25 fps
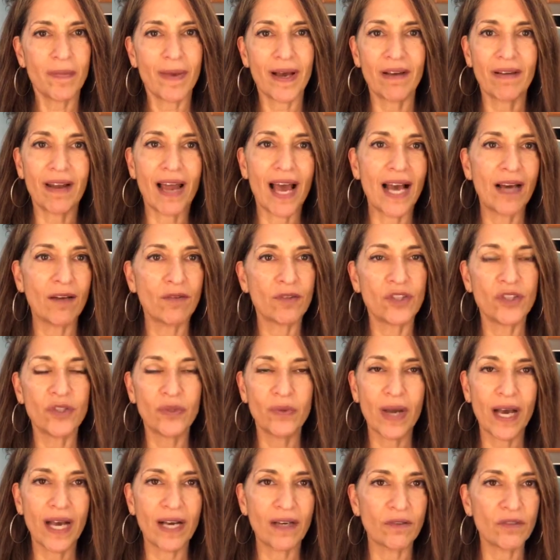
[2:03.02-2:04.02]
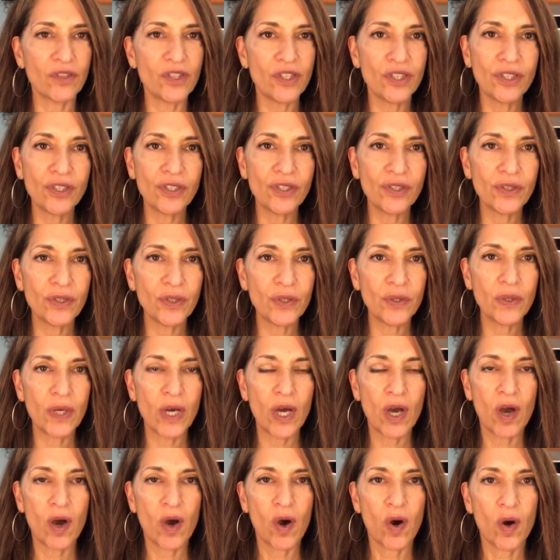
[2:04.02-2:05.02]
about how to, how to,
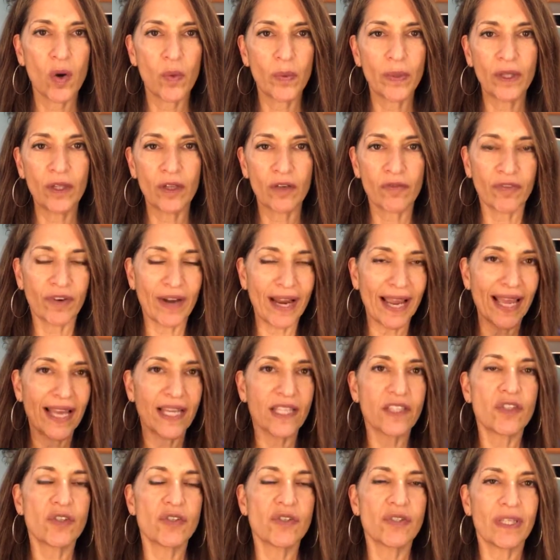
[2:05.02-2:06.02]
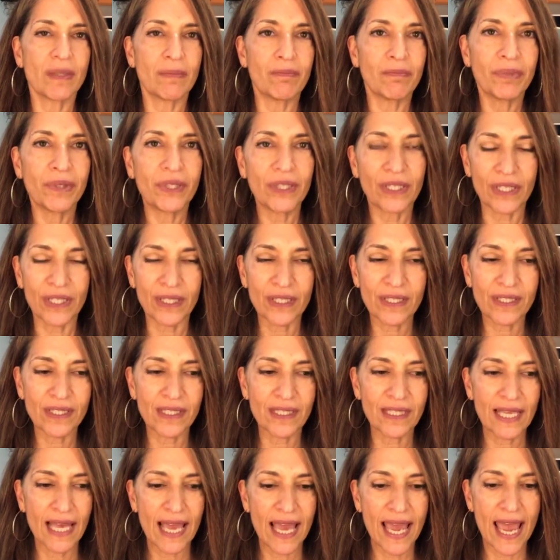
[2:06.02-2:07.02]
or we look for answers in
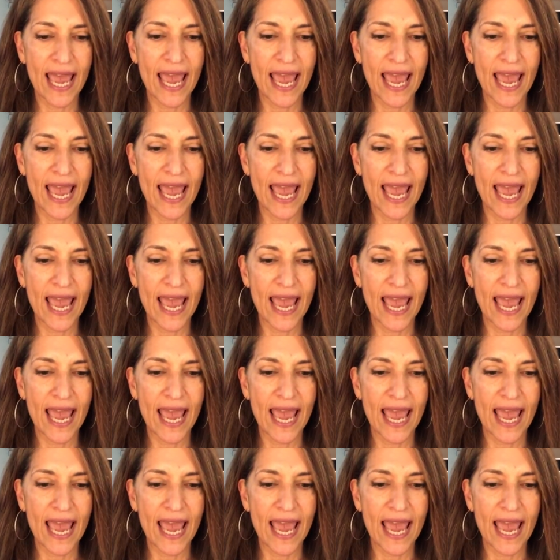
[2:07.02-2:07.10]
books.